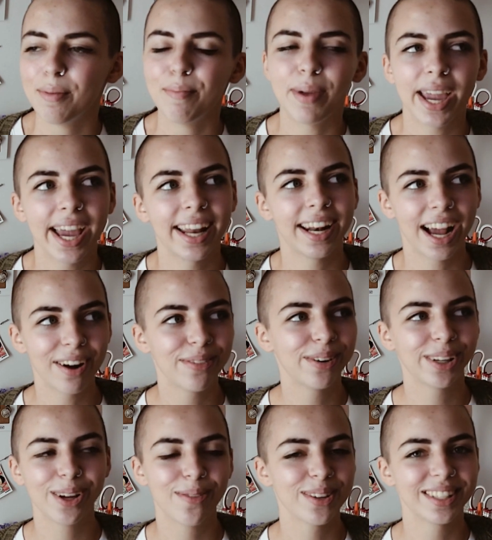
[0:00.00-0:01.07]
man, I
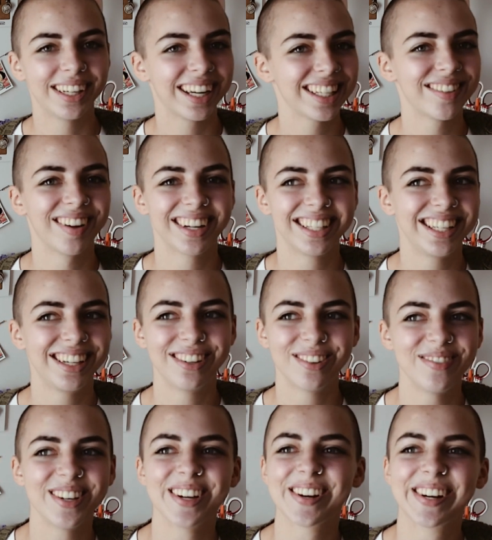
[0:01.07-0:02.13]
really wasn't expecting you to
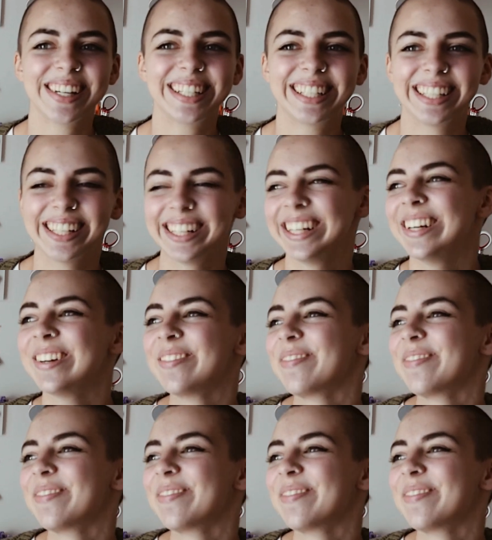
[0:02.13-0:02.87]
be a Christian.